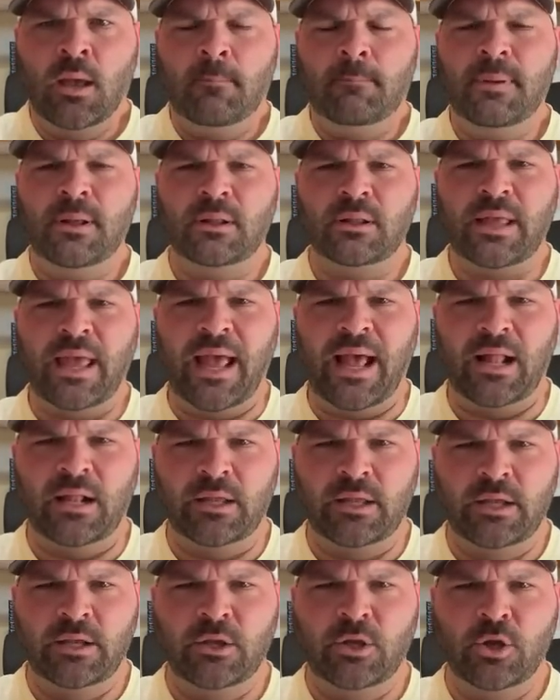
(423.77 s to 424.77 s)
Bill
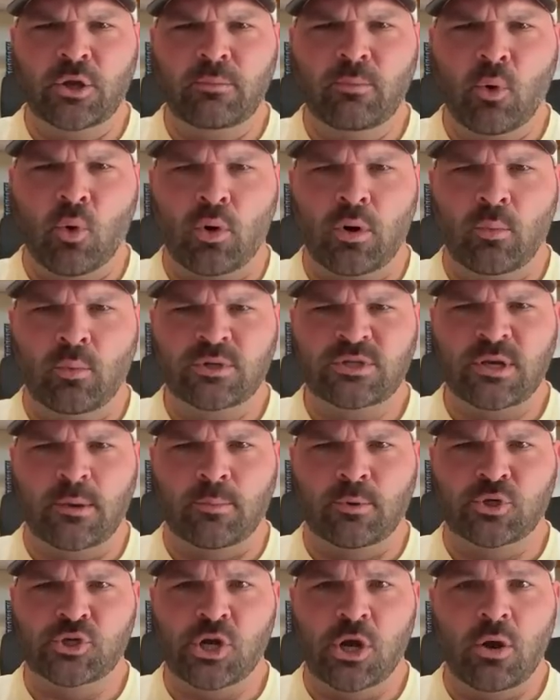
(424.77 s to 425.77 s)
Gallion, good morning. What's up
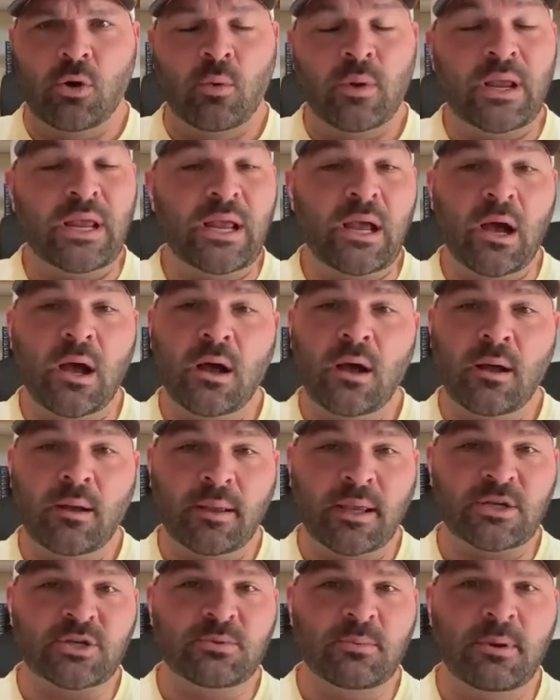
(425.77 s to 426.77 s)
with Joe? He, I
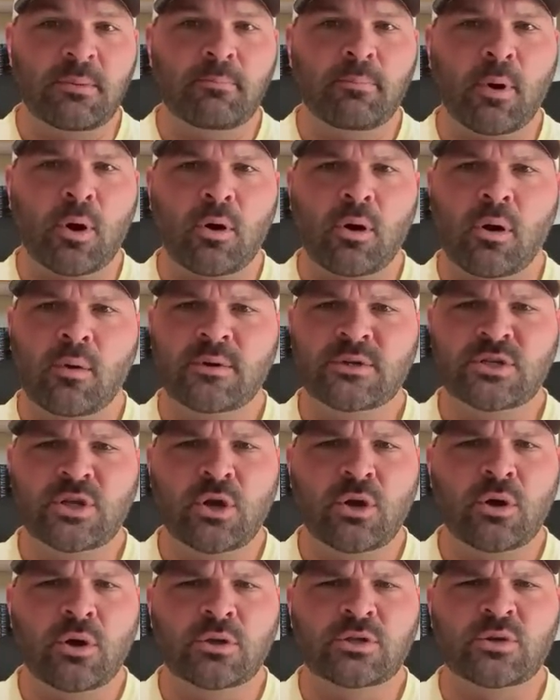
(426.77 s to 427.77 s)
guess you mean Burrow. He's
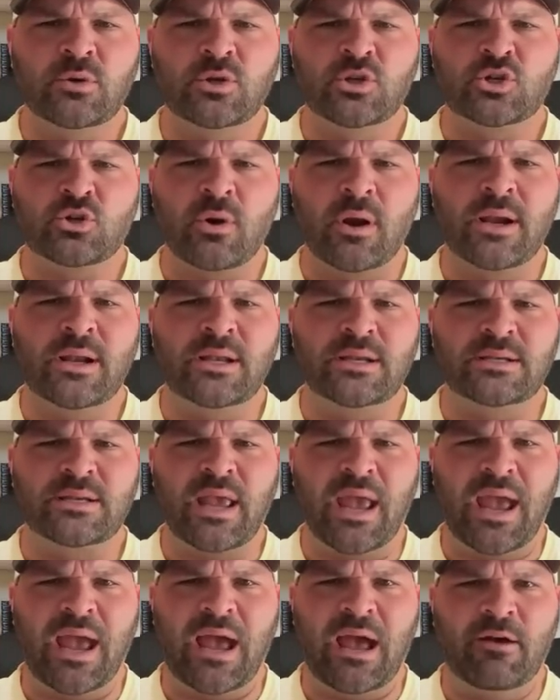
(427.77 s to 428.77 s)
good. So he strained his
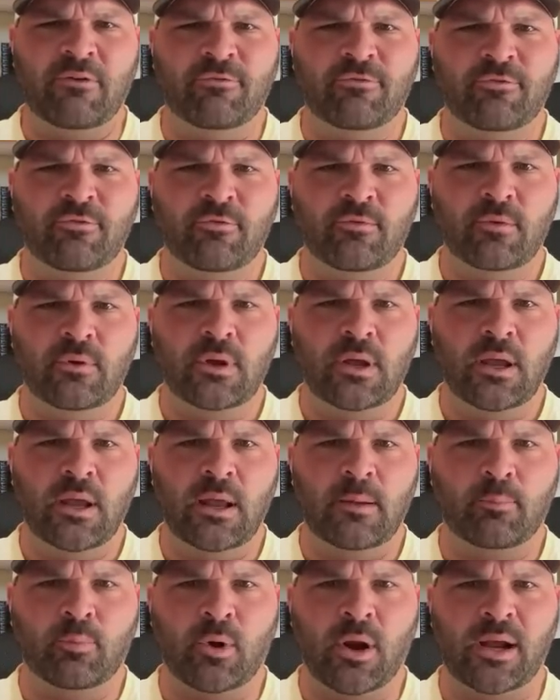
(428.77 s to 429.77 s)
calf
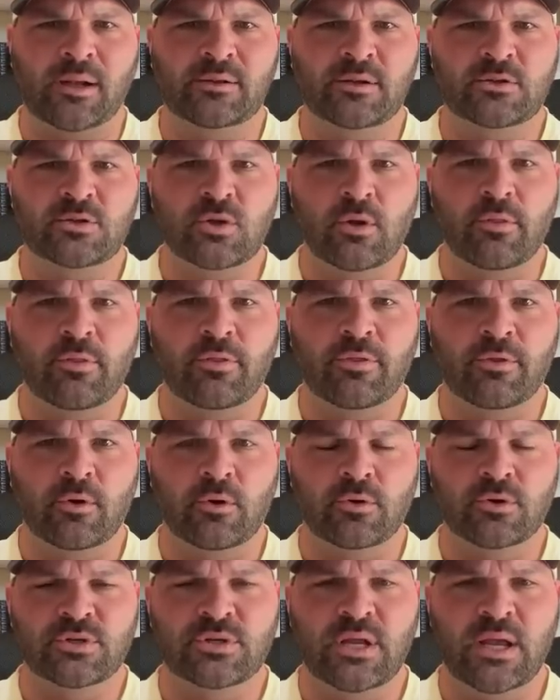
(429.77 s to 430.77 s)
at practice on
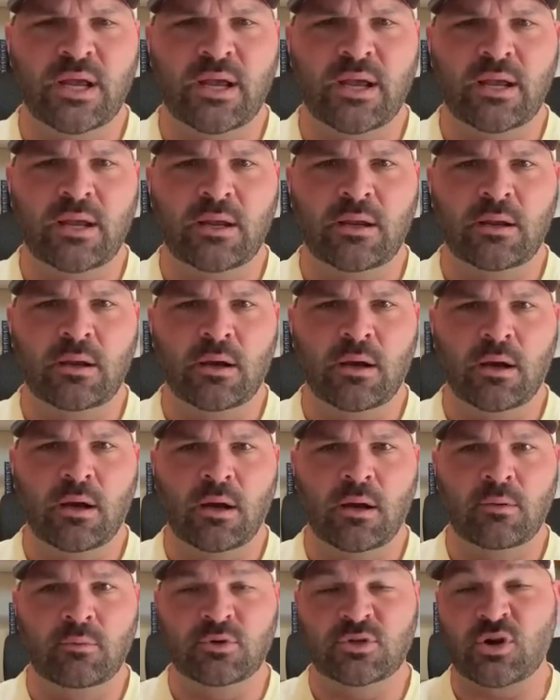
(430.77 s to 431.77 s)
Thursday.
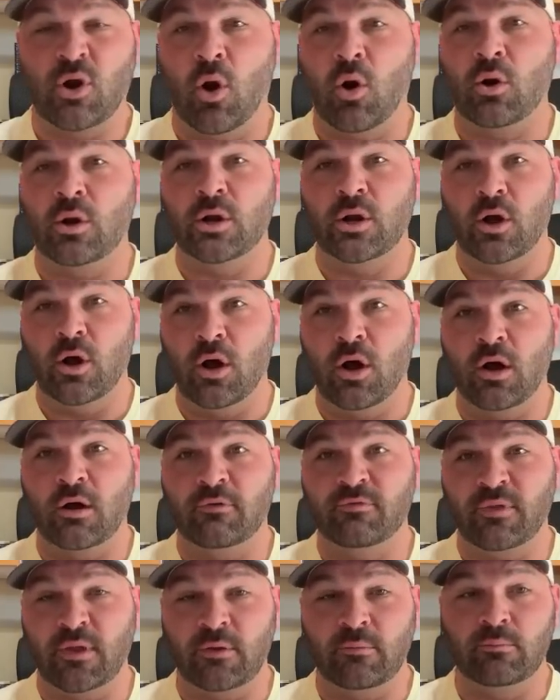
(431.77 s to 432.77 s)
He was carted
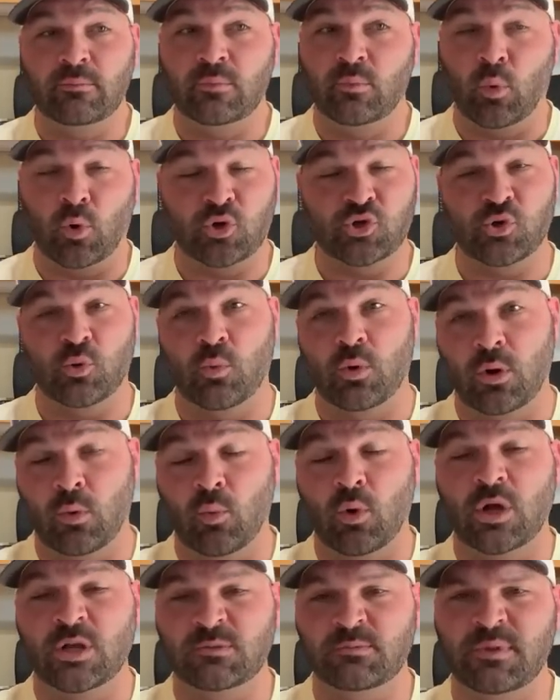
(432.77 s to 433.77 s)
off. They weren't sure what it
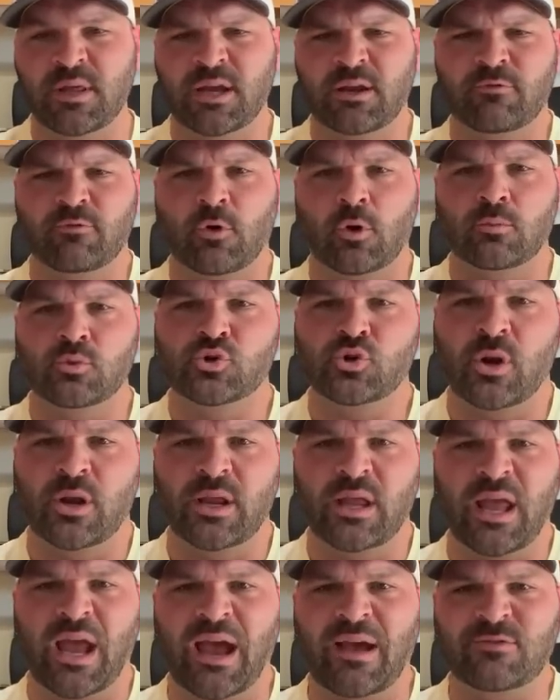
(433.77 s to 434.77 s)
was, but they confirmed
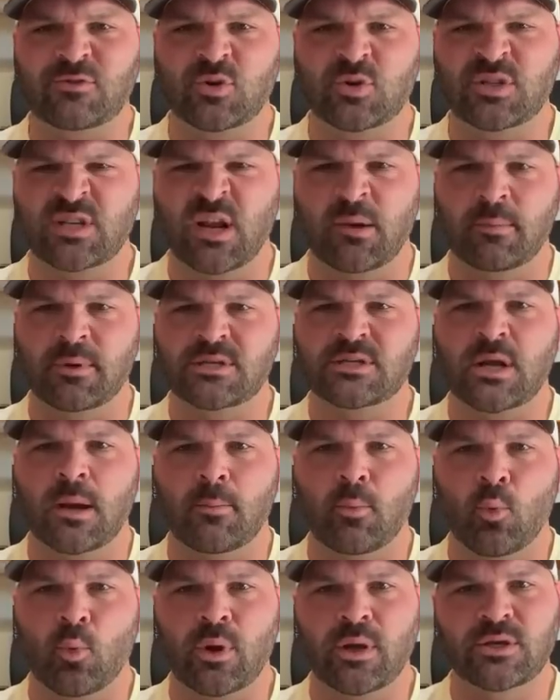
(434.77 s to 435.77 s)
strained calf. So he's going to miss a
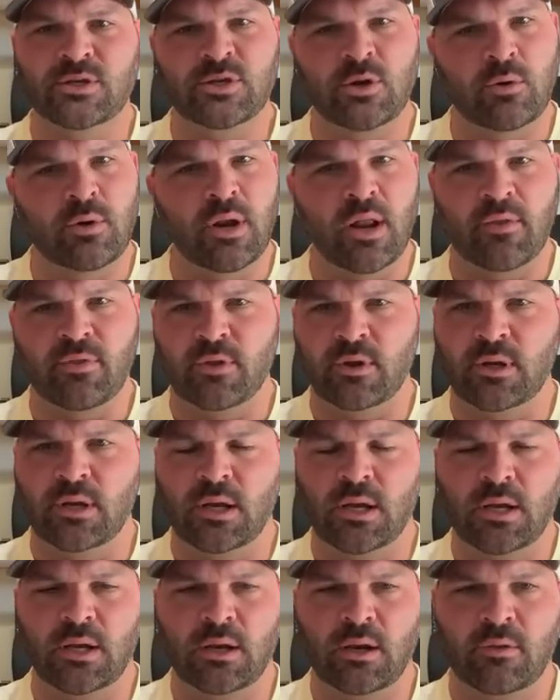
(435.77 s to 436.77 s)
couple weeks. So nothing
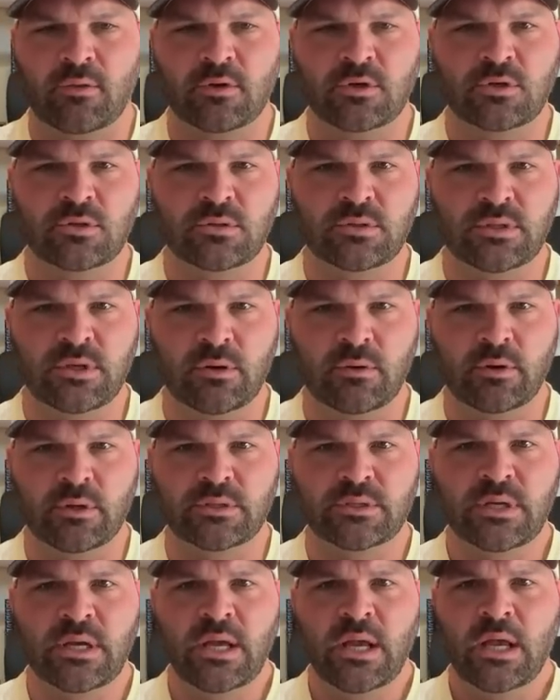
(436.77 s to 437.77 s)
too
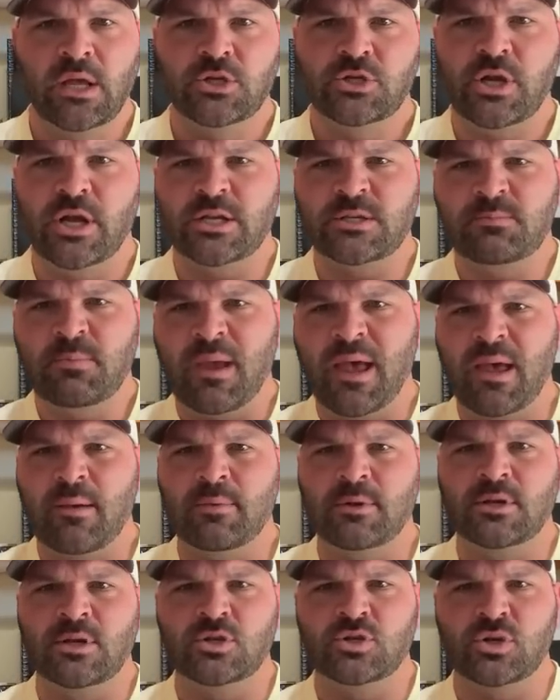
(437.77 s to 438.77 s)
serious. Chance
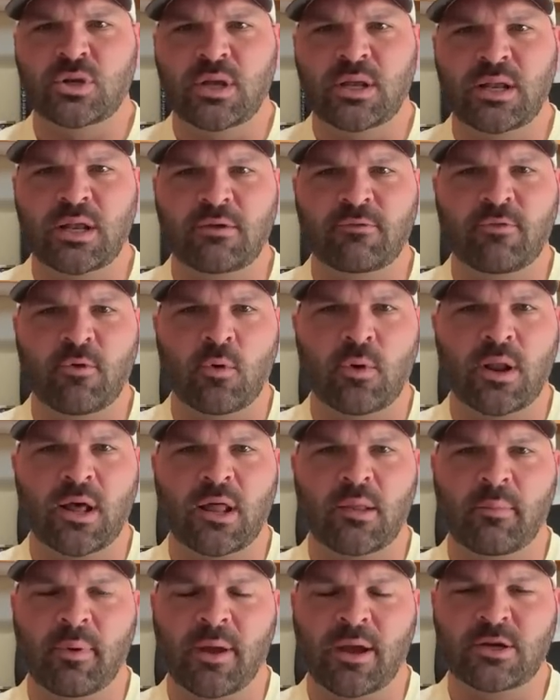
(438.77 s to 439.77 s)
Babin, did you get info on
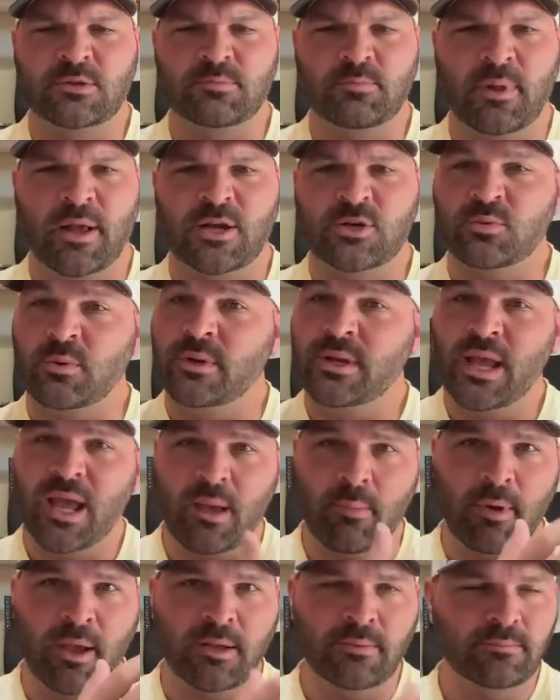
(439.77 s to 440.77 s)
how the Bayou Splash went? Yeah,
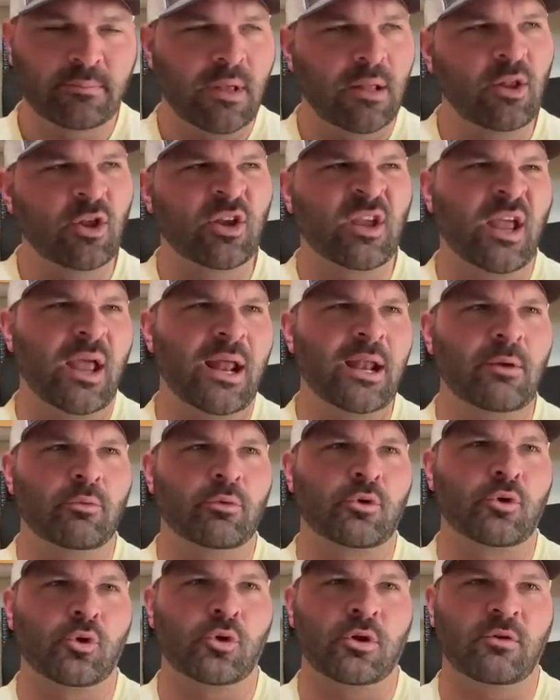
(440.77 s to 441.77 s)
man. Look, any
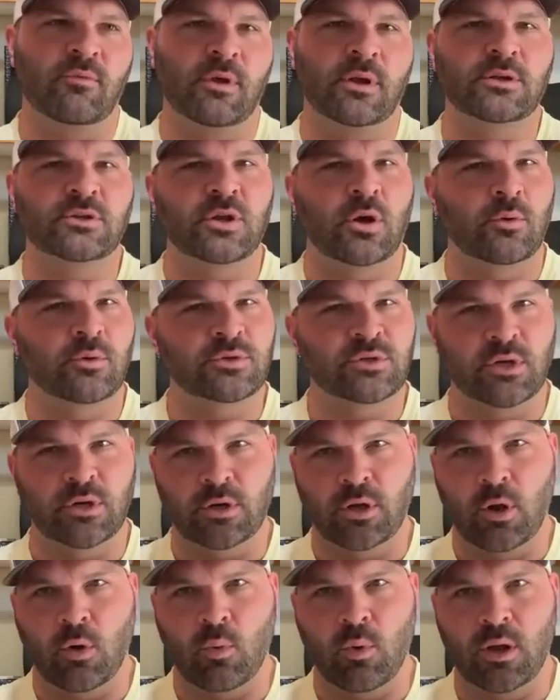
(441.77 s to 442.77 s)
recruiting event is always
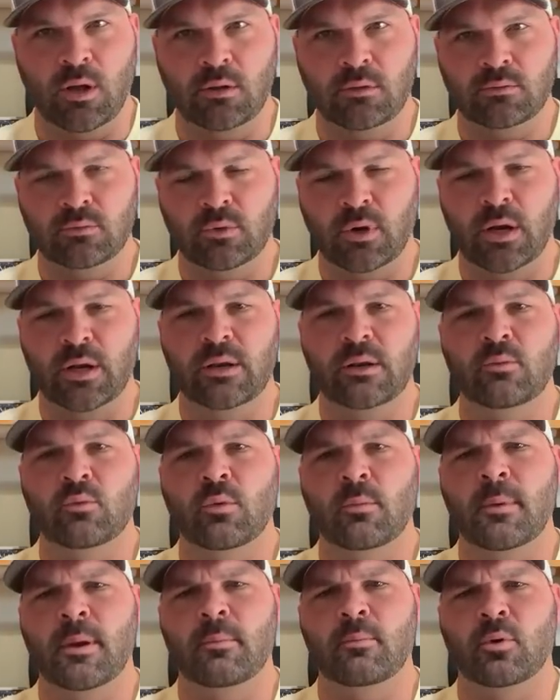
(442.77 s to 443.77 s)
going to go well, right?
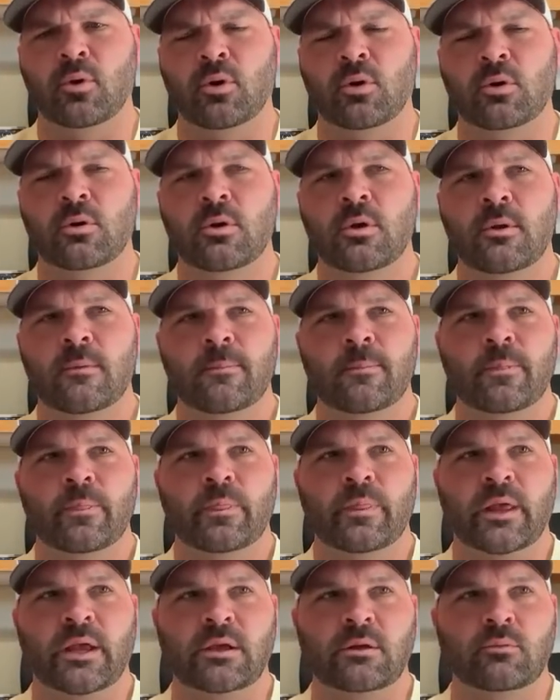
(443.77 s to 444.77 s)
Remember,
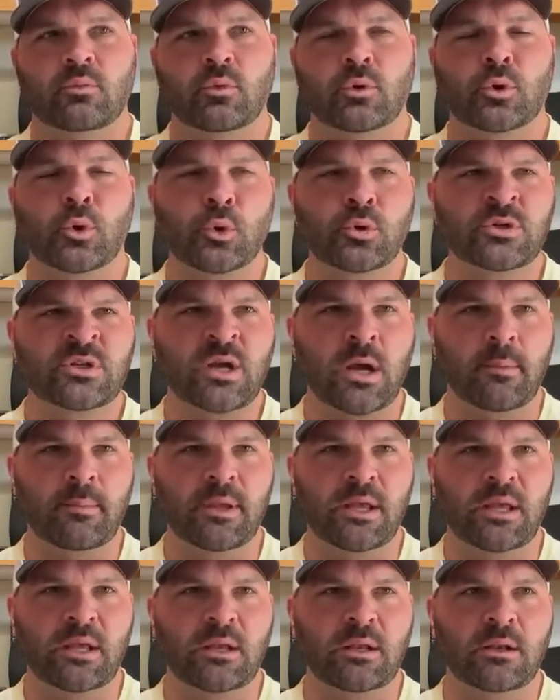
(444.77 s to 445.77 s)
like, recruits come
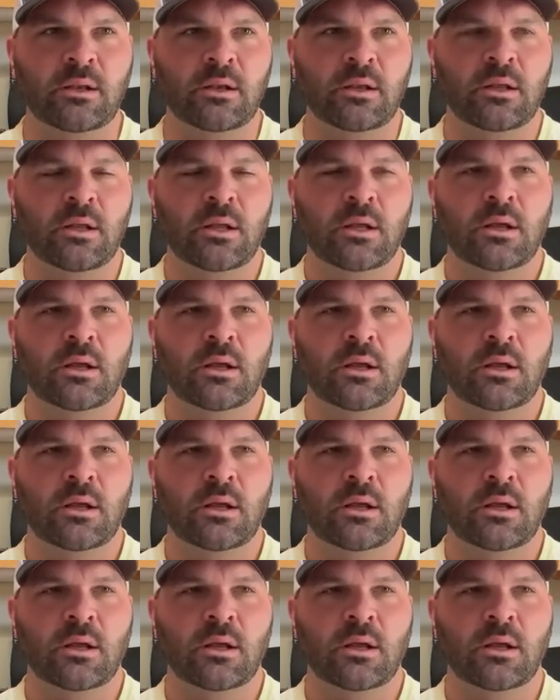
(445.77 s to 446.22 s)
in.